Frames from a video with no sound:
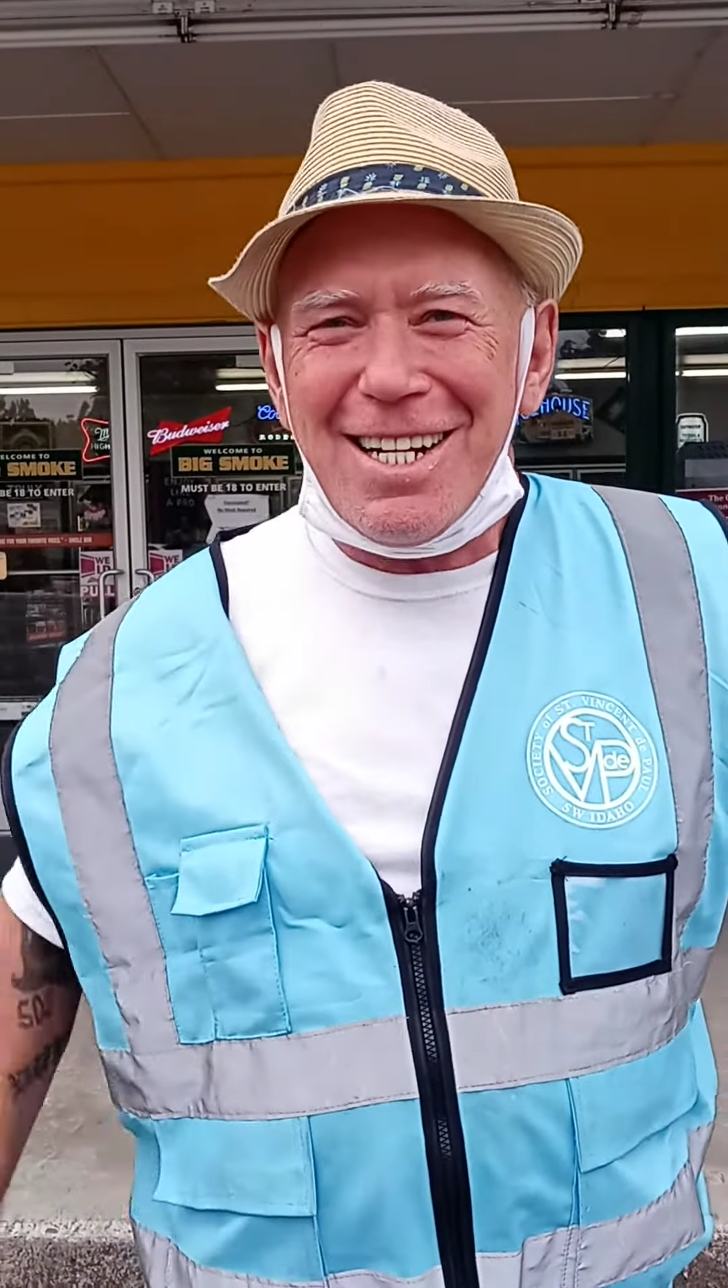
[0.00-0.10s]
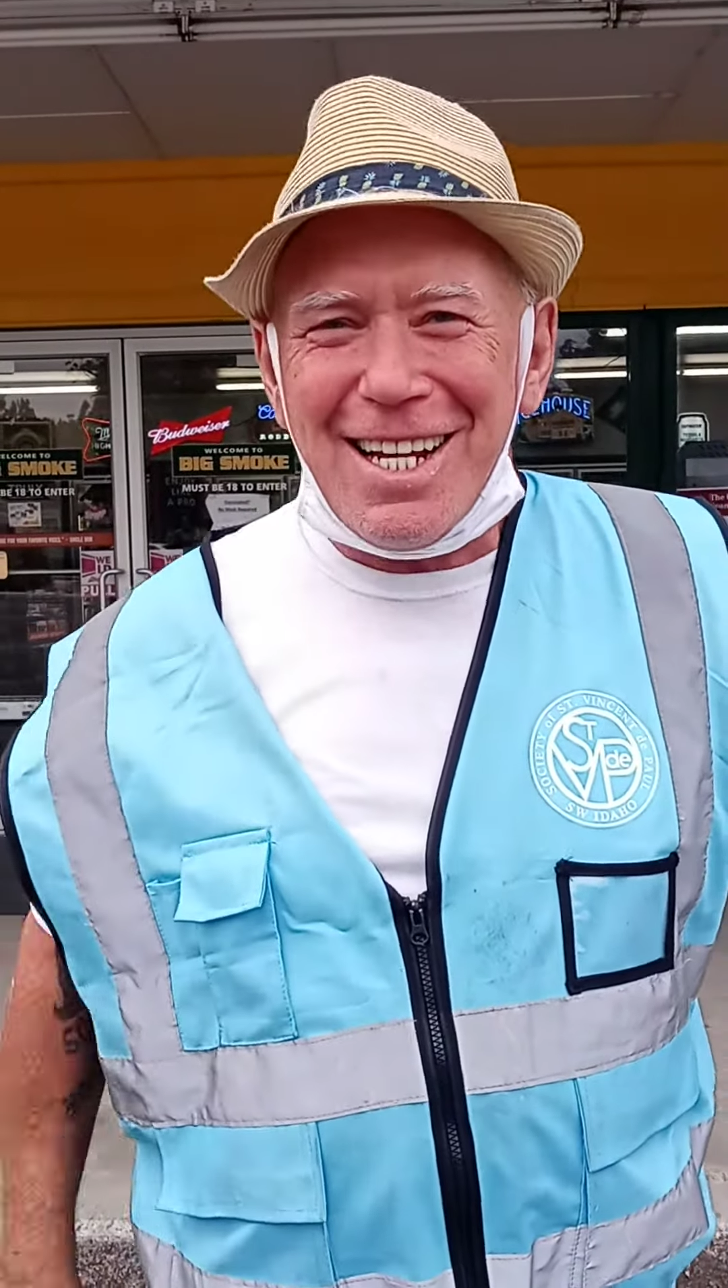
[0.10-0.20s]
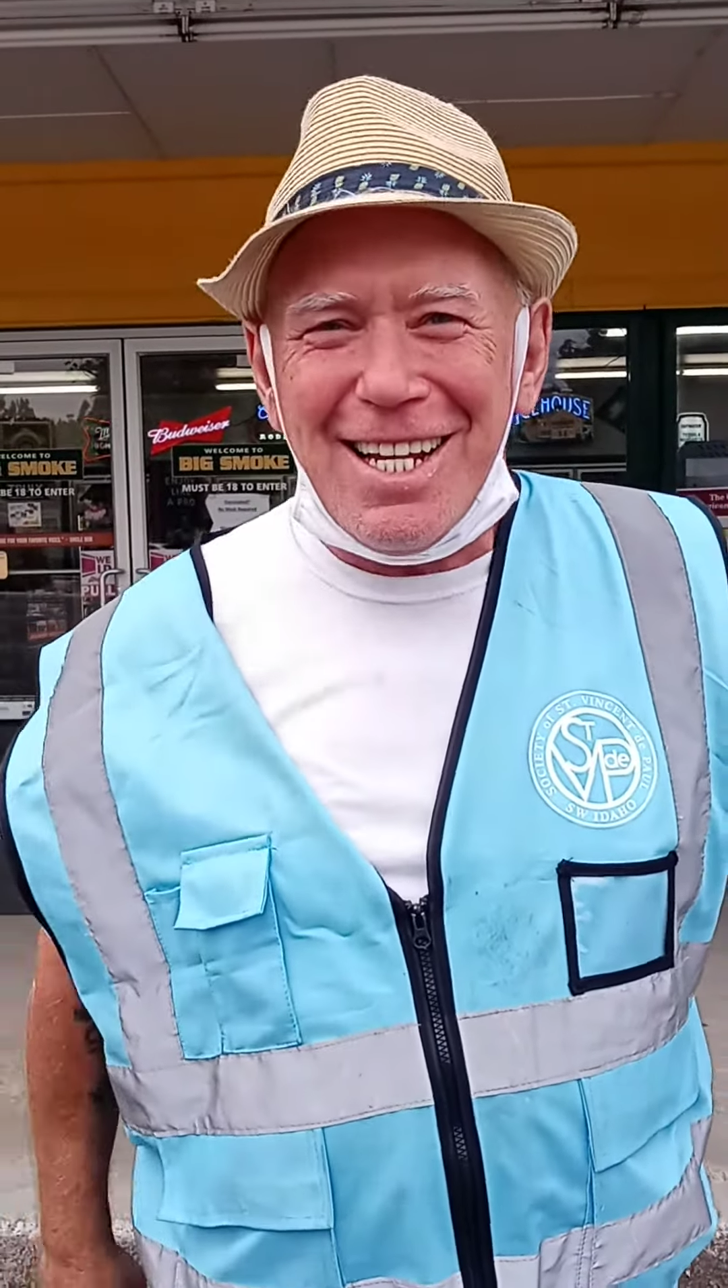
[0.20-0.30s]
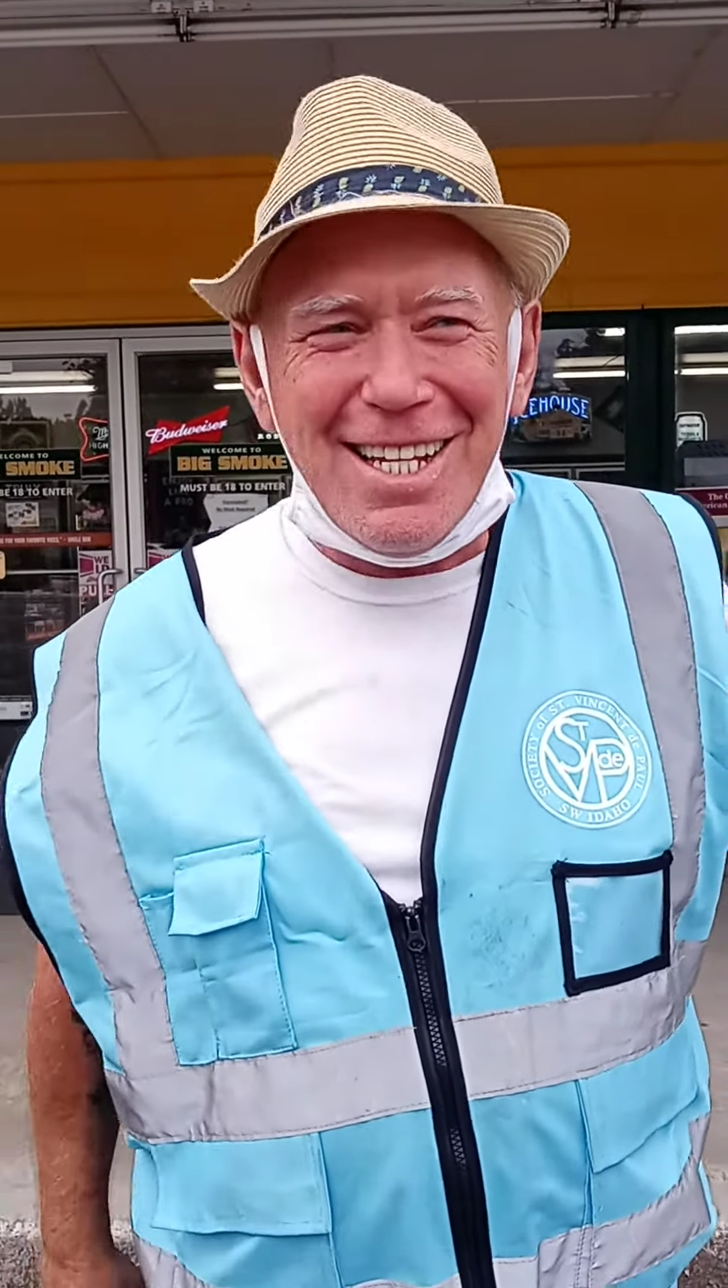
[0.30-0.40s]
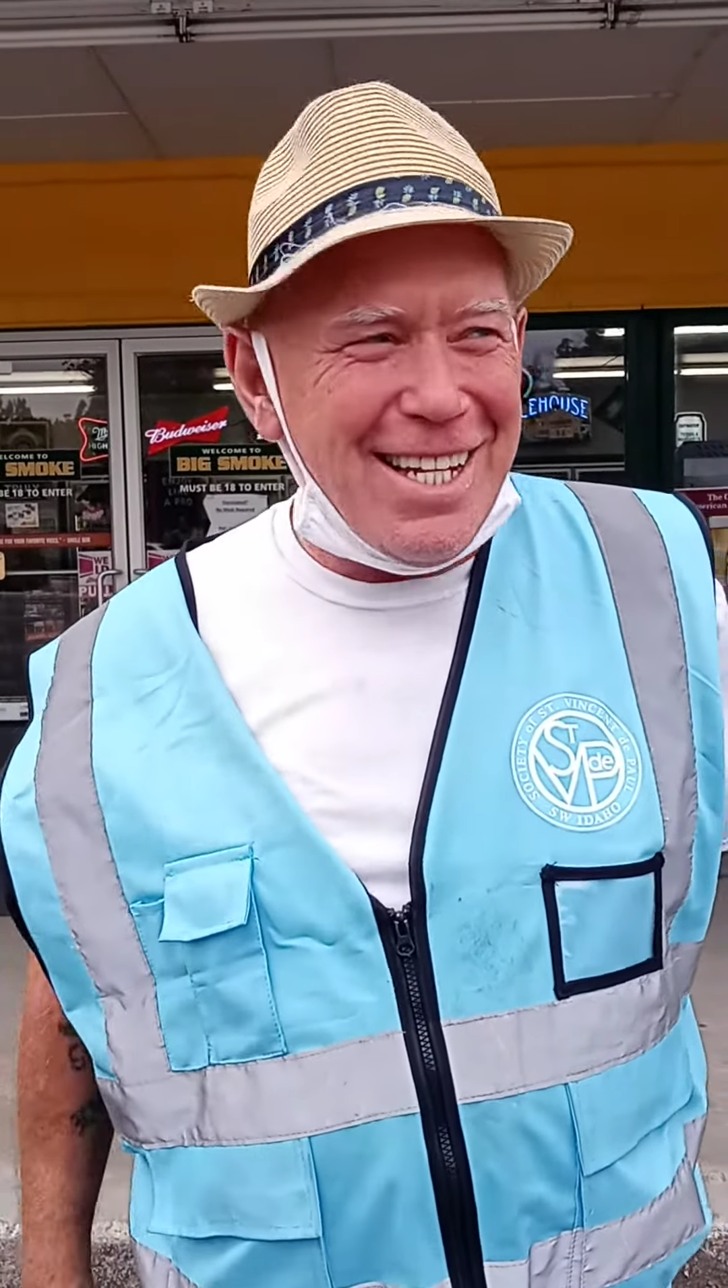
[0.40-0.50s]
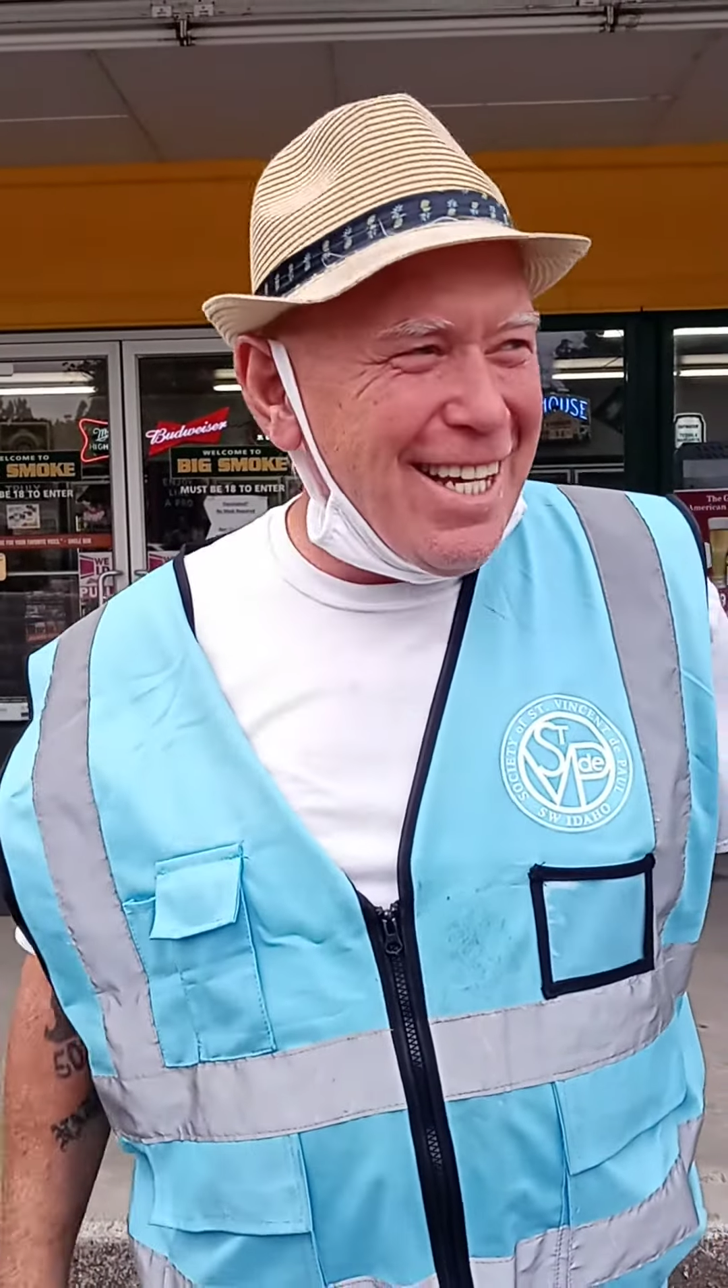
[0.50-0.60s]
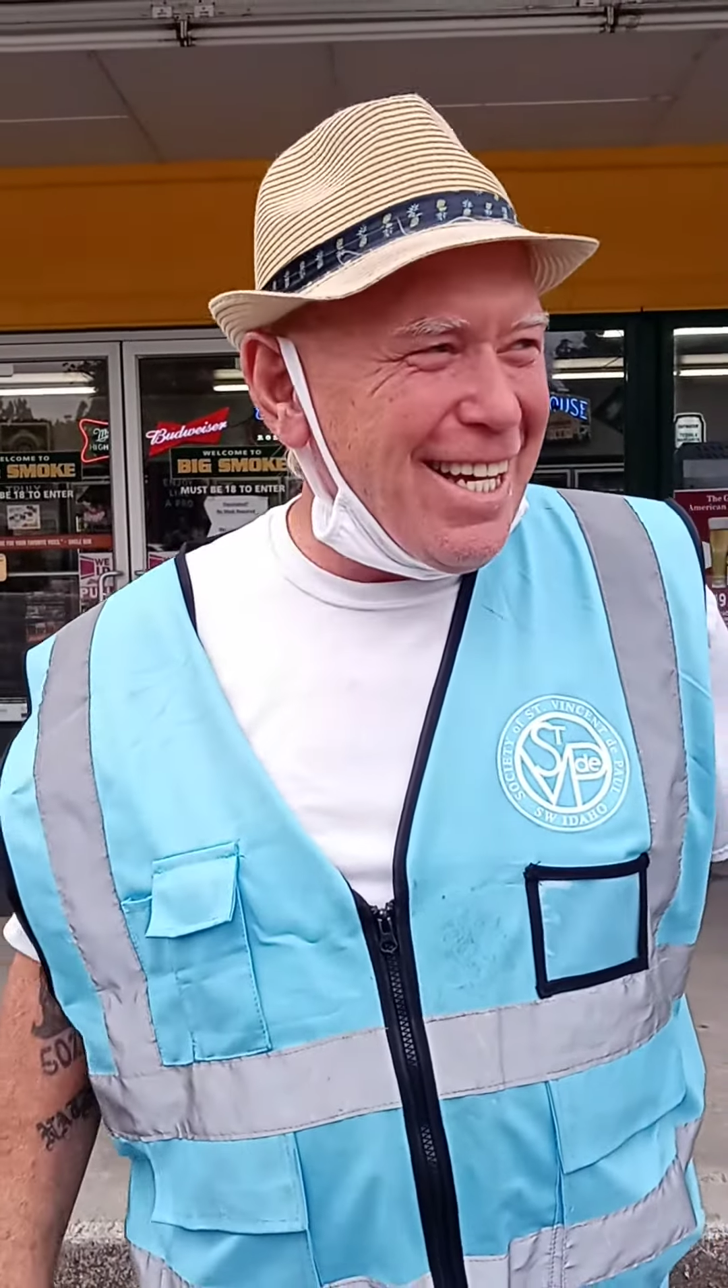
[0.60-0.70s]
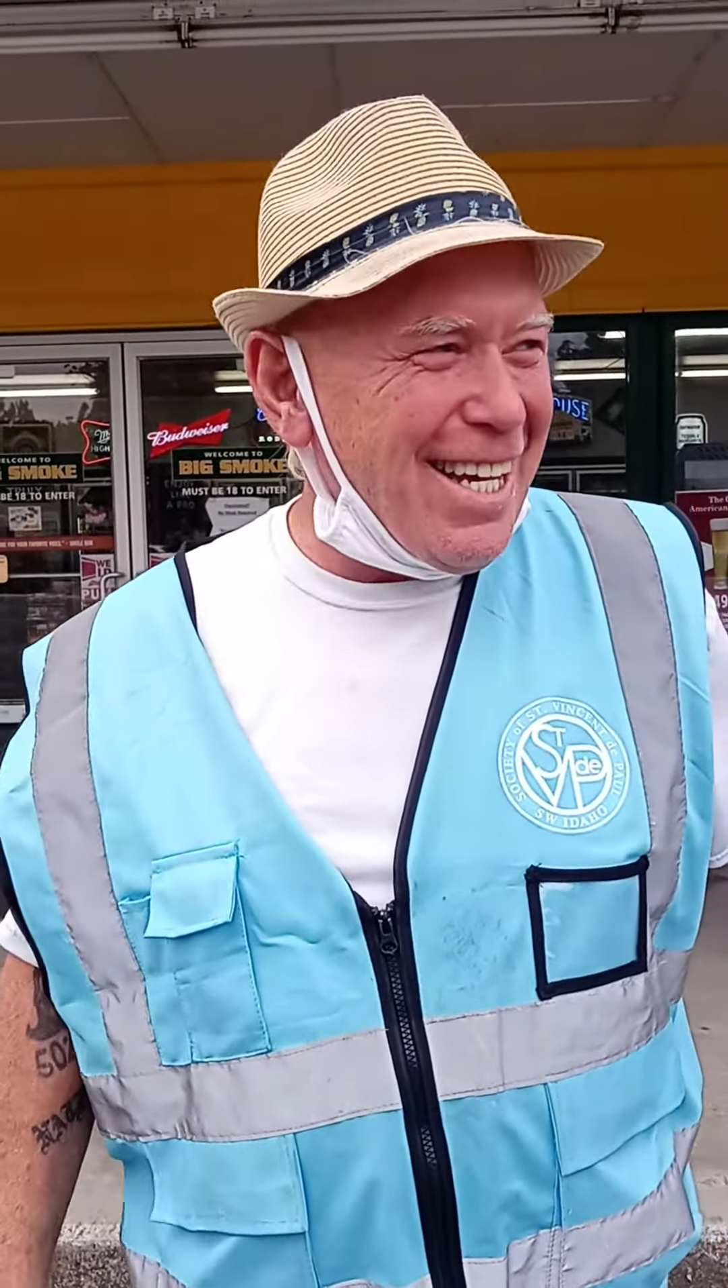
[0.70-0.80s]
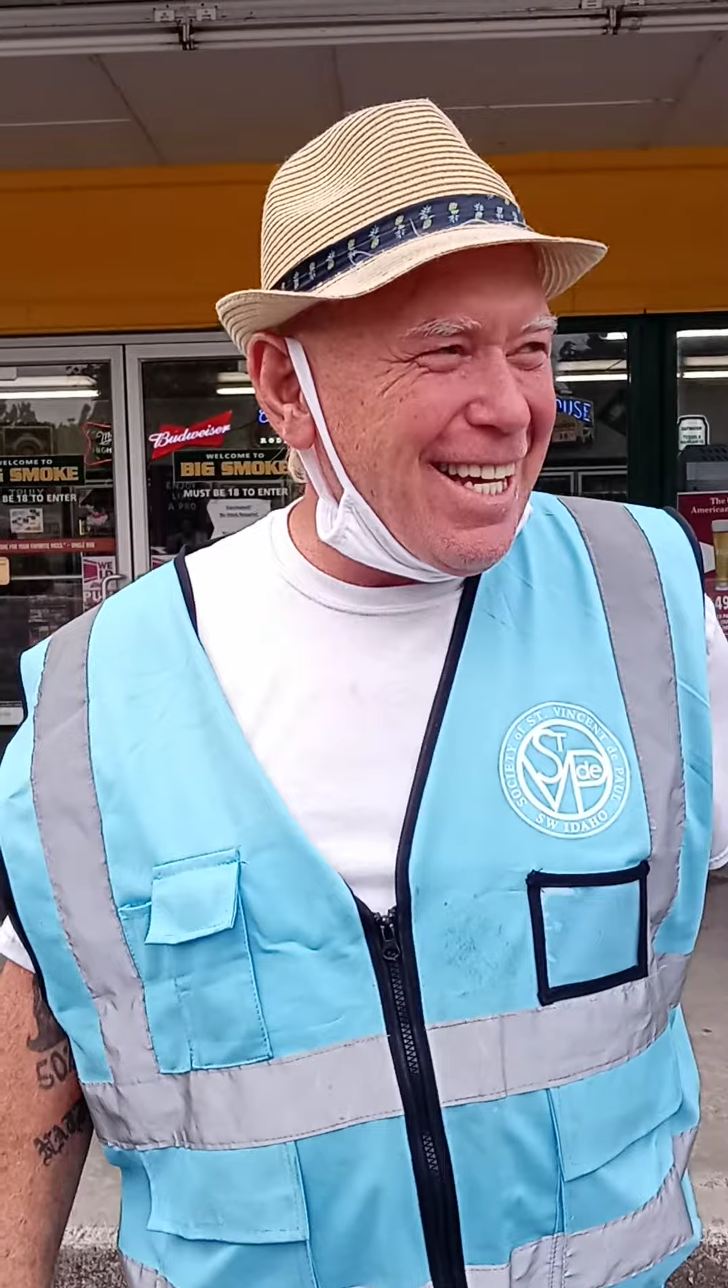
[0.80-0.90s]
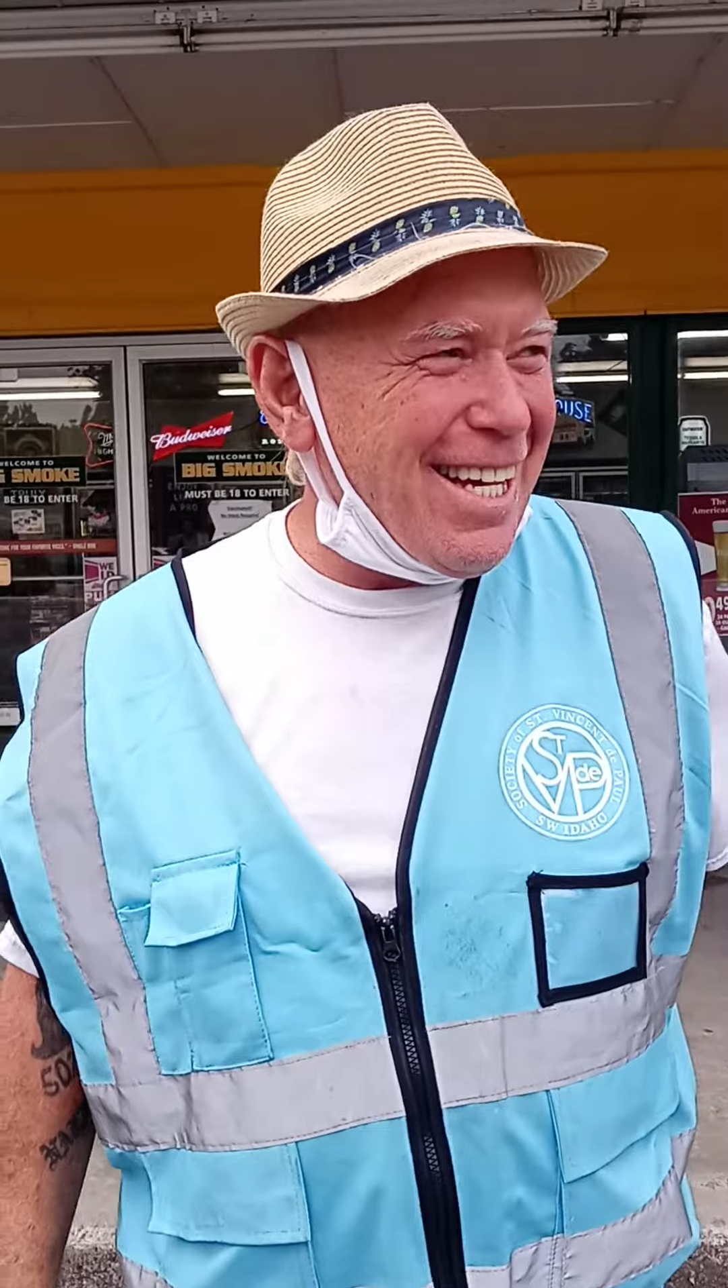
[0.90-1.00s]

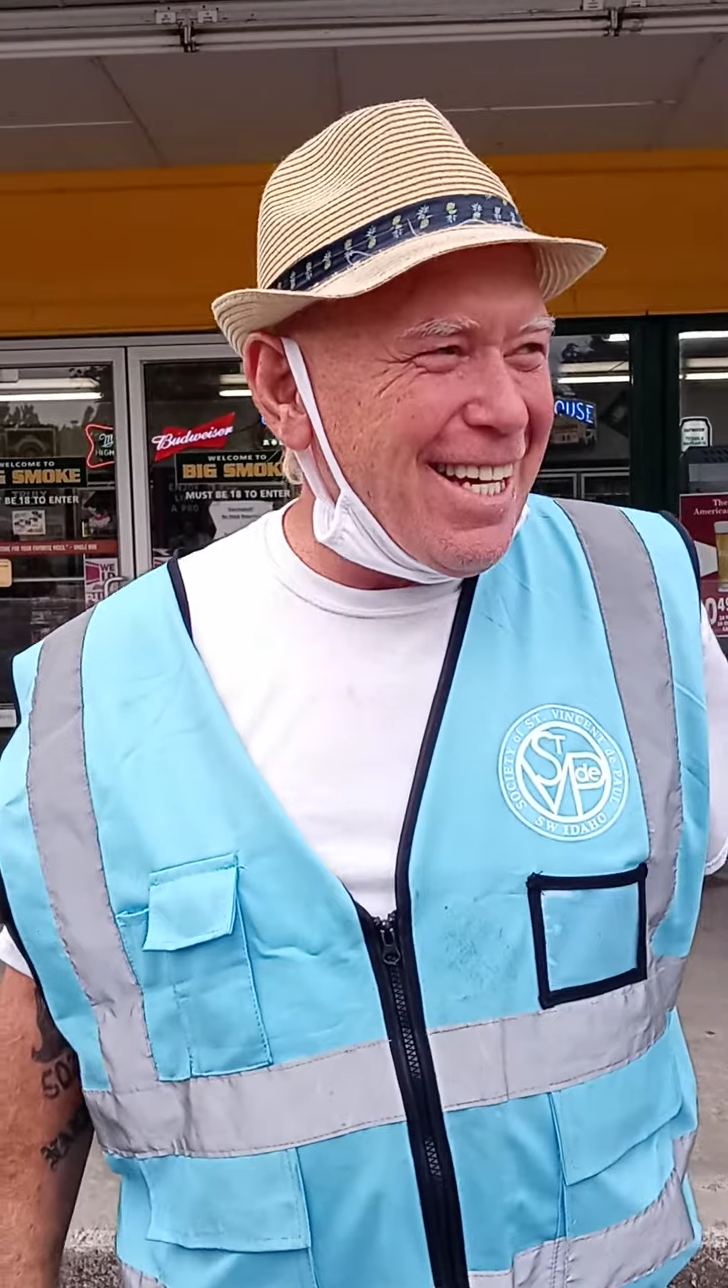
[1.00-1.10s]
again.